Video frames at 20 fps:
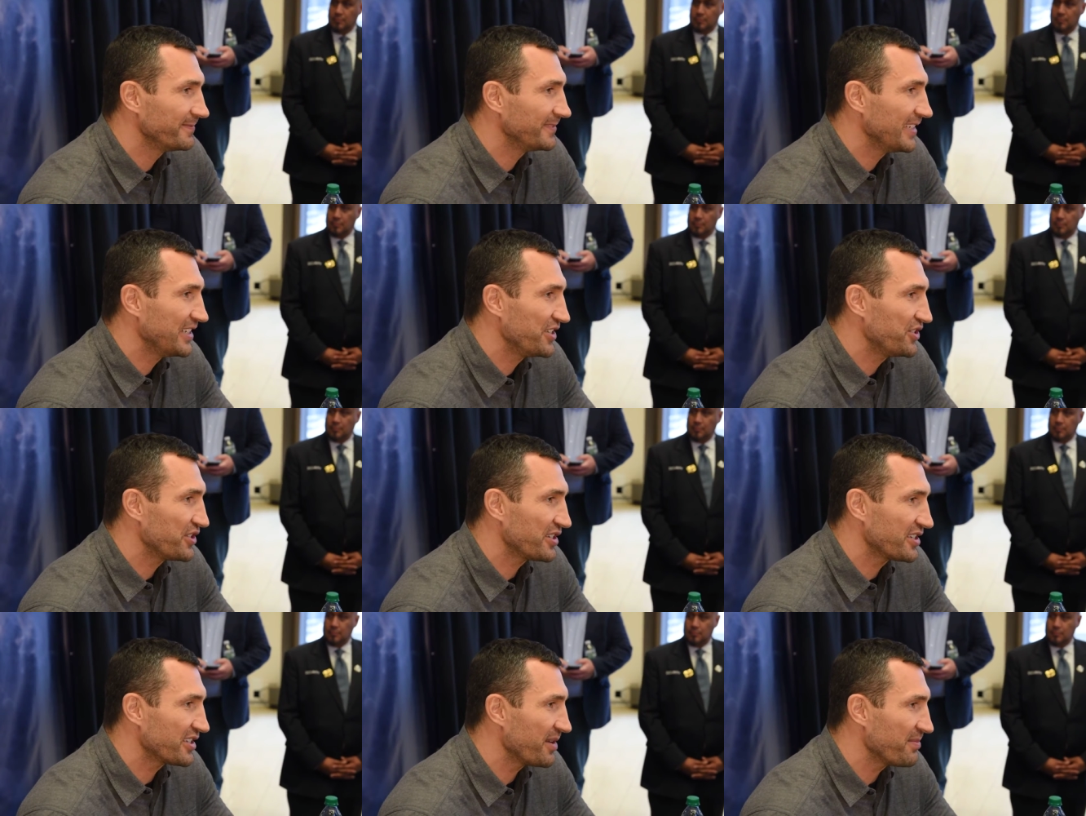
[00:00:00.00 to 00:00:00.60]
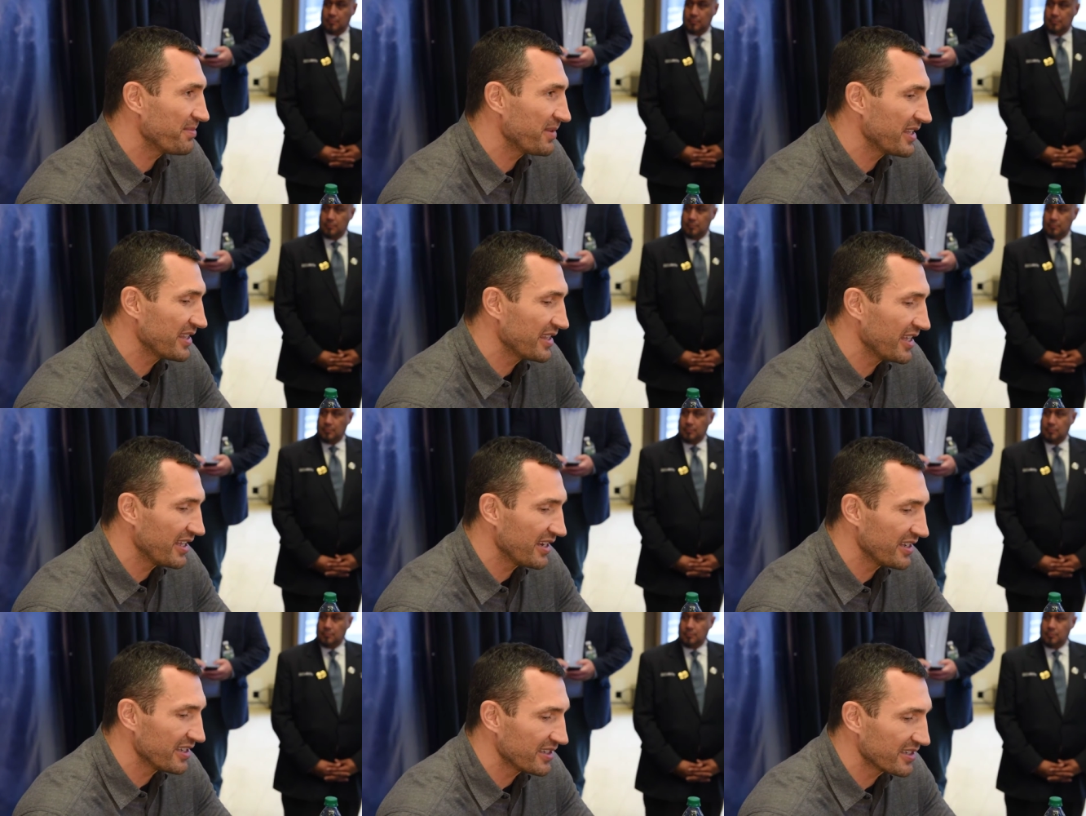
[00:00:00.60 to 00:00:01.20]
it's just something
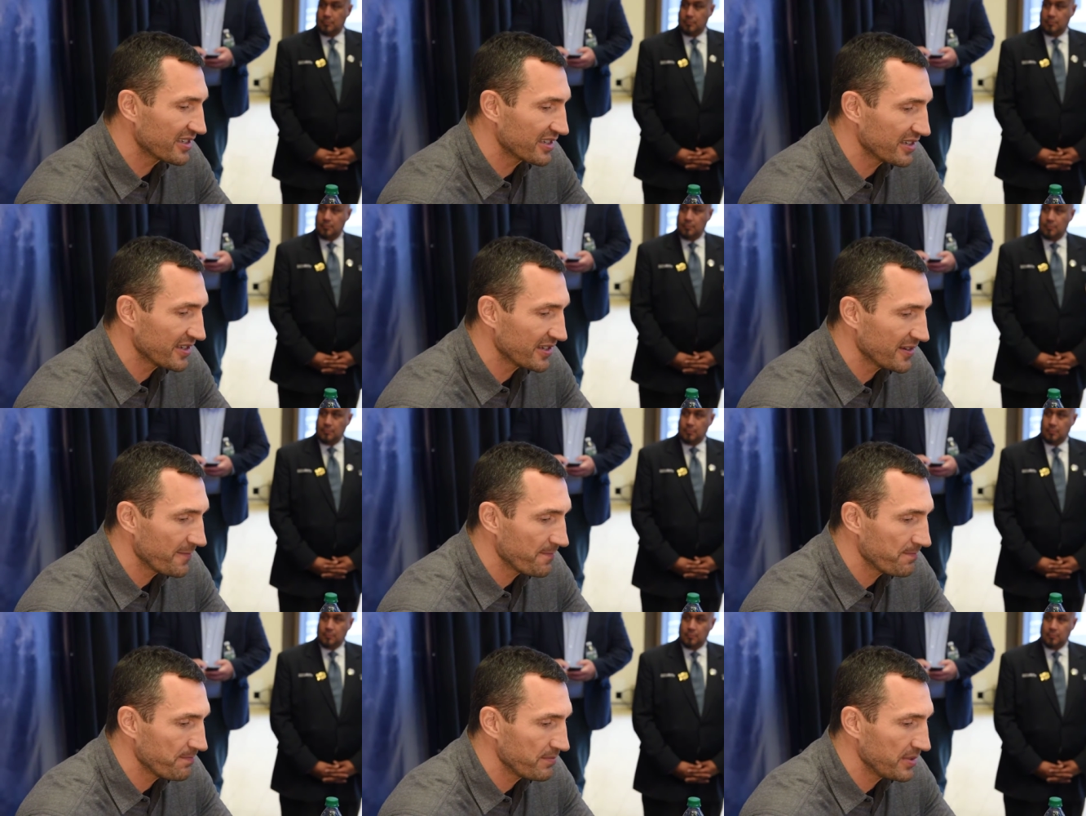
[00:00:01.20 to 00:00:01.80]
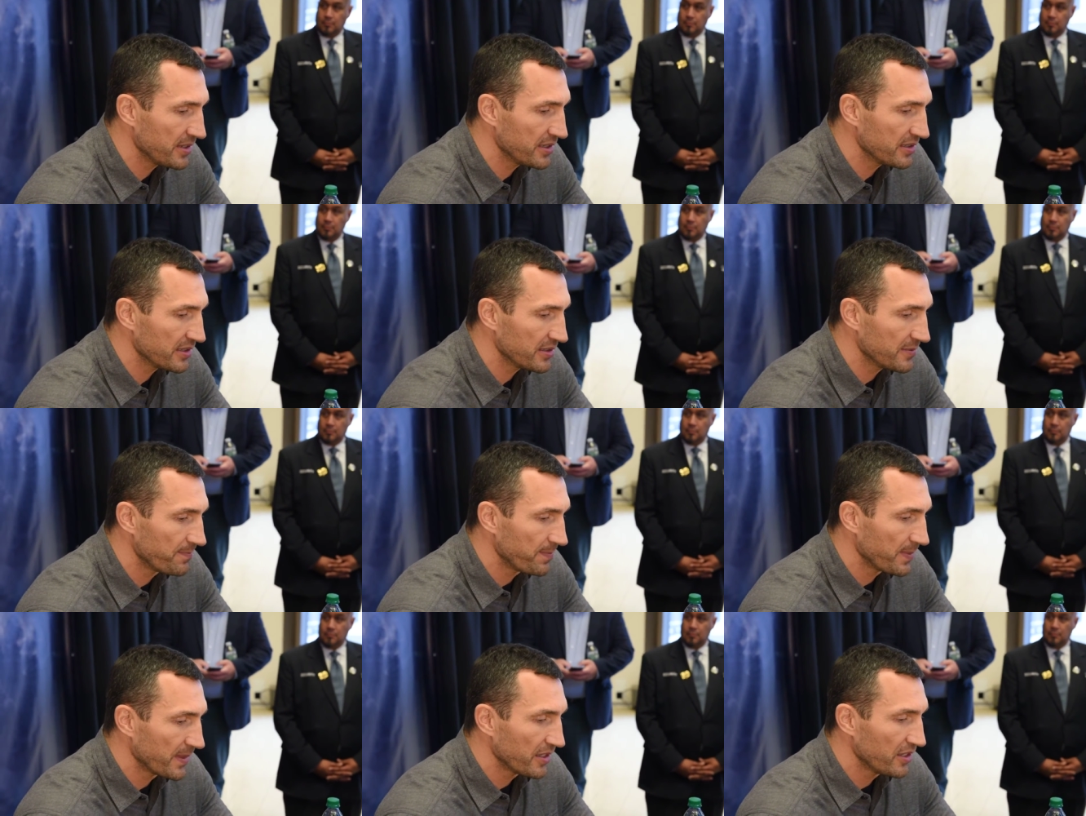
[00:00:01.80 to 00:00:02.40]
that is um, being
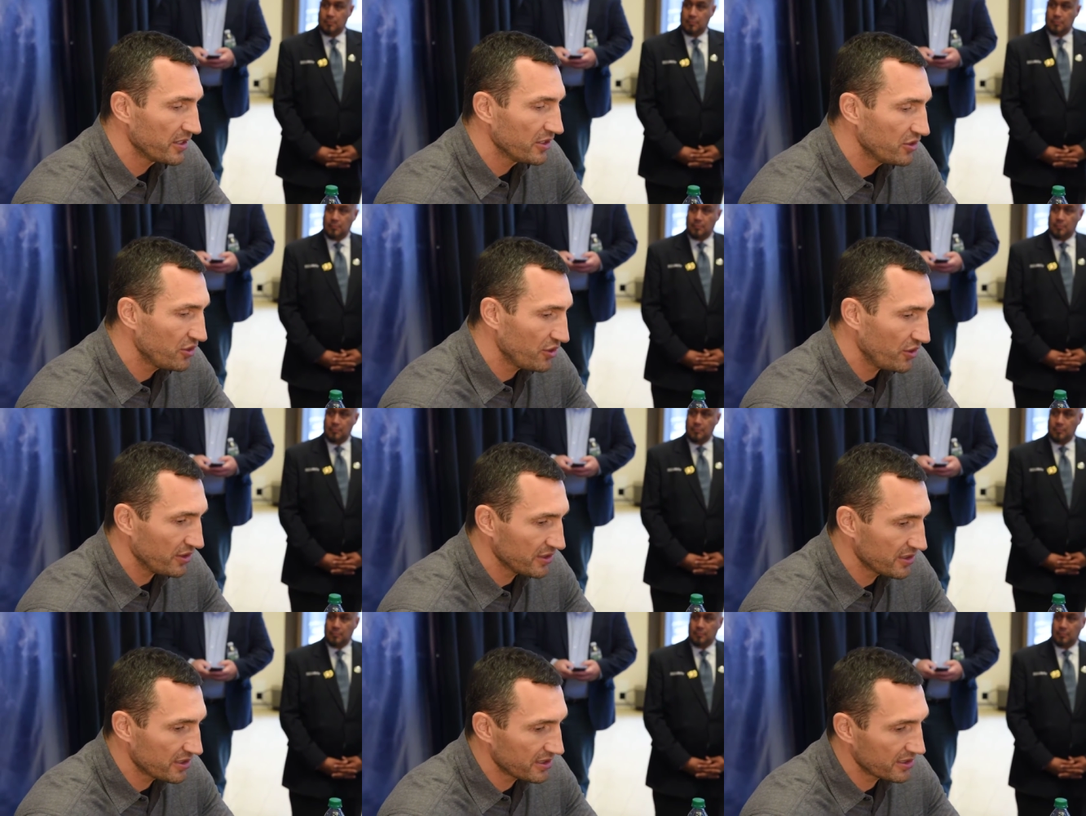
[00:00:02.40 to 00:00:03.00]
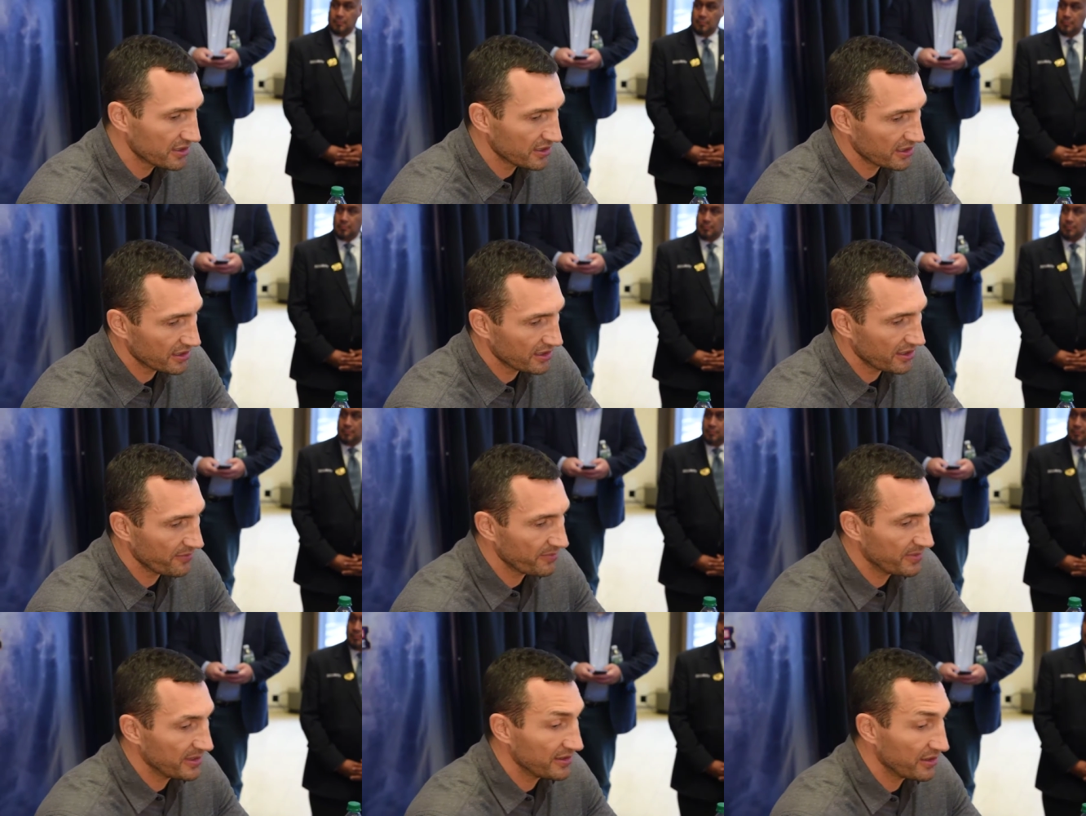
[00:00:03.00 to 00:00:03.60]
taught and
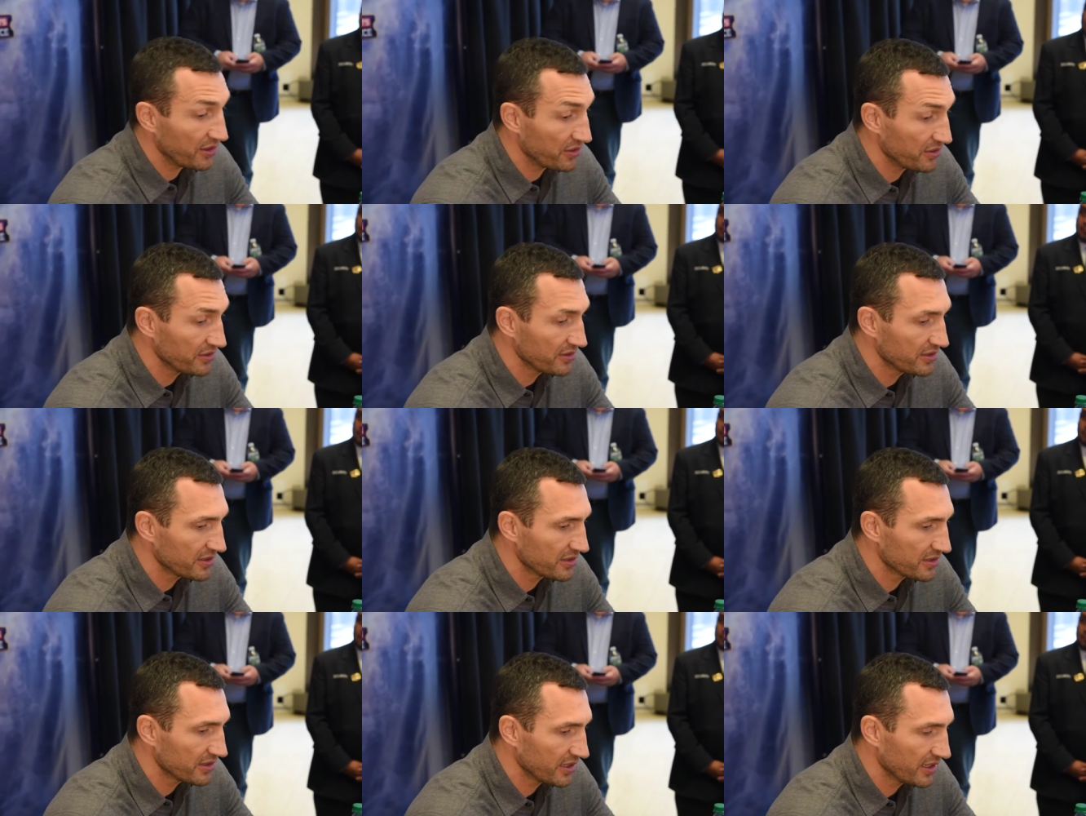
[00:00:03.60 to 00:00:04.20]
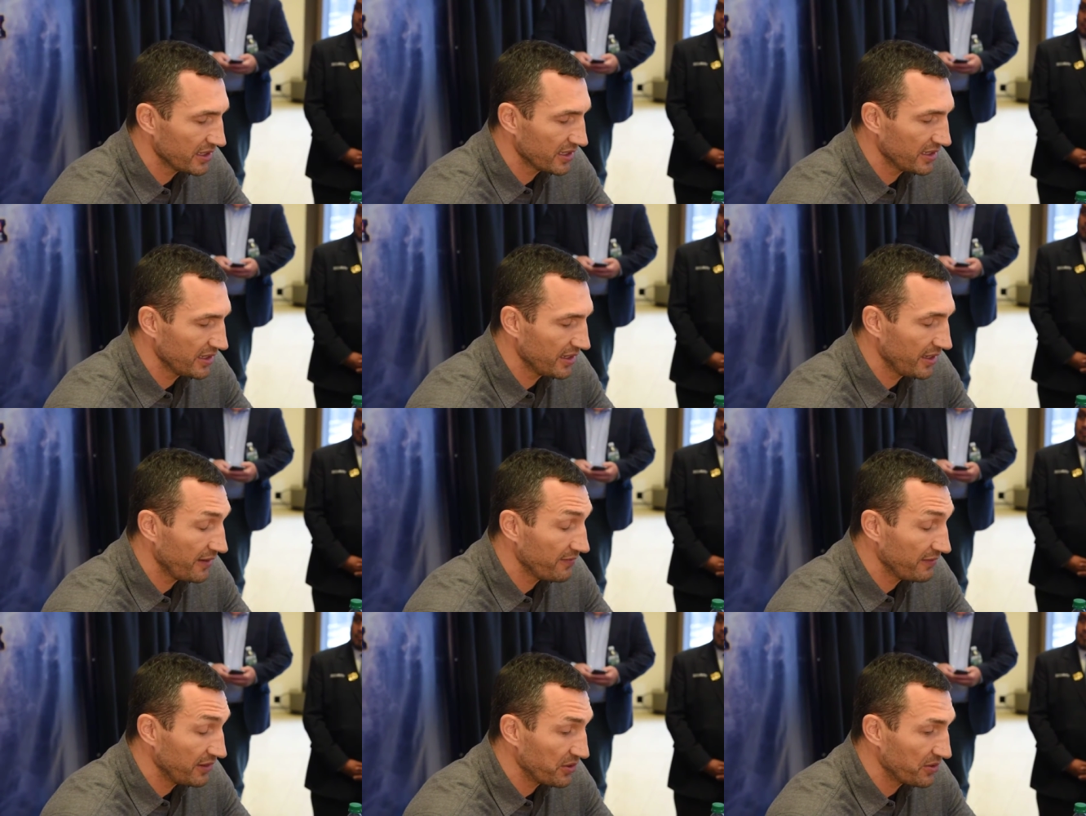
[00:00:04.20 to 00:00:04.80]
have been learned uh,
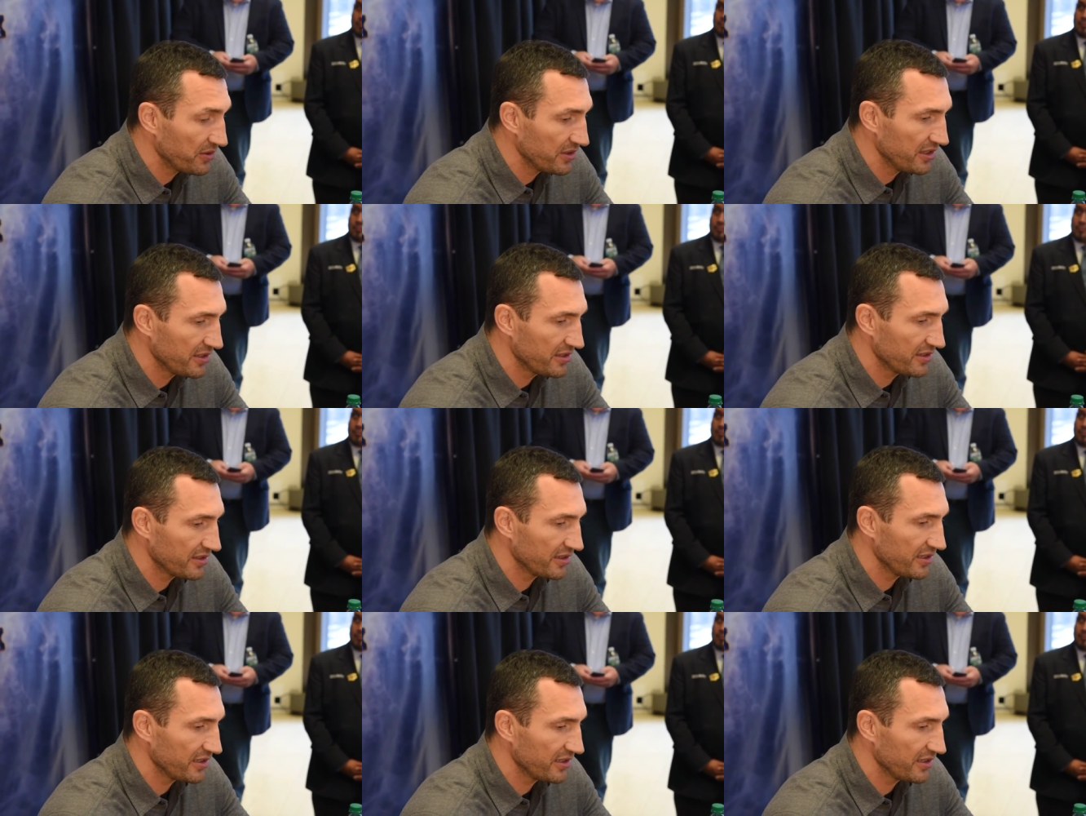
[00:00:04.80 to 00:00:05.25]
and learned it